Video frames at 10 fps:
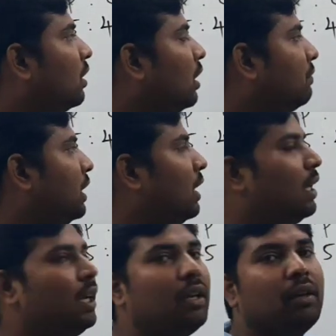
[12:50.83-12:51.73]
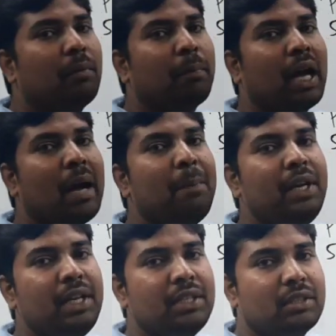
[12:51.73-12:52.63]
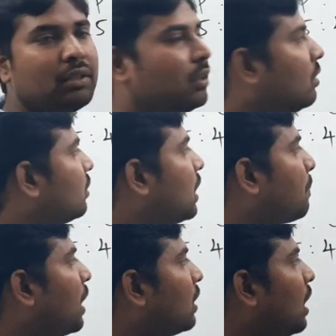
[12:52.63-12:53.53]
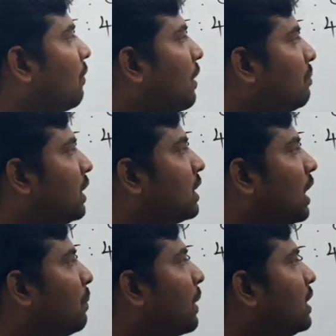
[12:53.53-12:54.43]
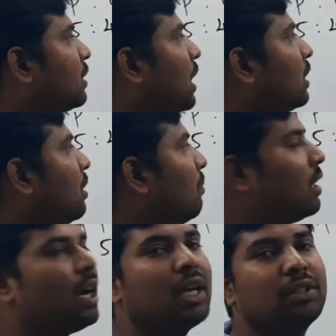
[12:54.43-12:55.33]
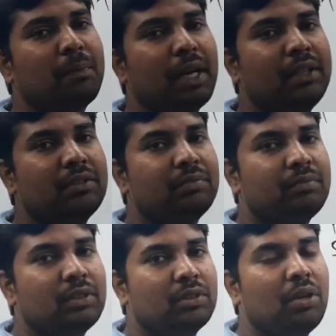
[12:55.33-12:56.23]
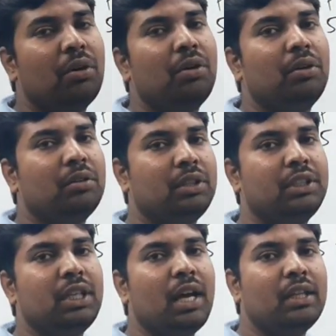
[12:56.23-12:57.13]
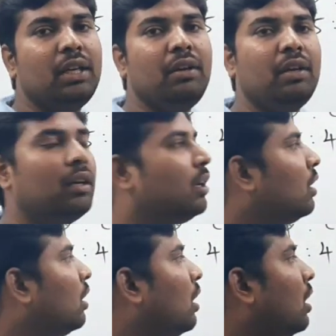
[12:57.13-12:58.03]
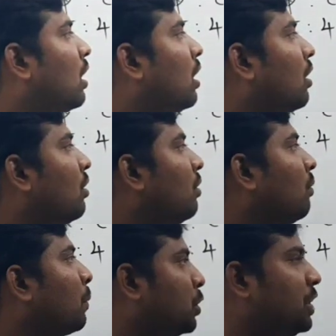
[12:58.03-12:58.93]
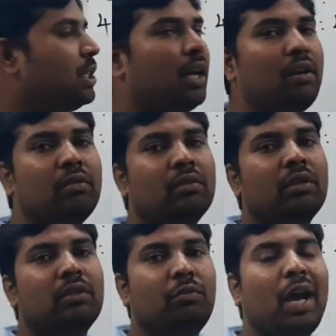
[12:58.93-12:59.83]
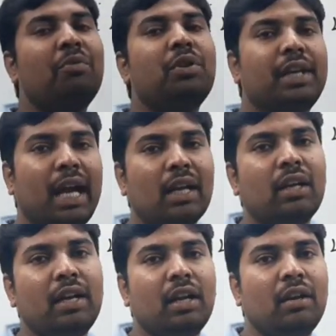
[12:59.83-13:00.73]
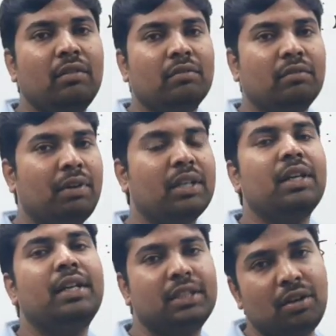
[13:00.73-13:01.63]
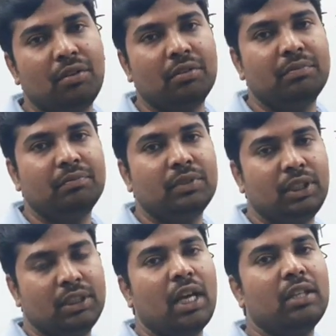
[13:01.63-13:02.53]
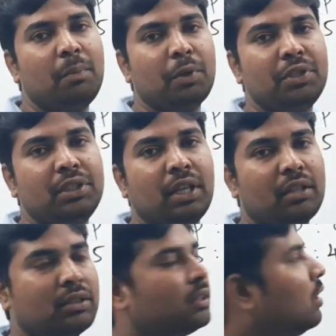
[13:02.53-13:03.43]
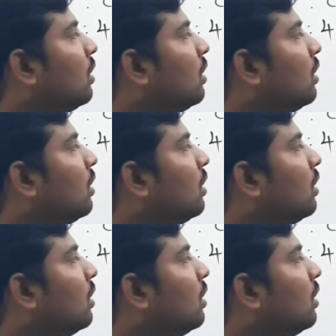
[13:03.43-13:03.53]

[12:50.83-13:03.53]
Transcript: If the profit is subtracted from the selling price, nothing but cost price. So these are the procedure we have to calculate it for the discount. These are the procedures.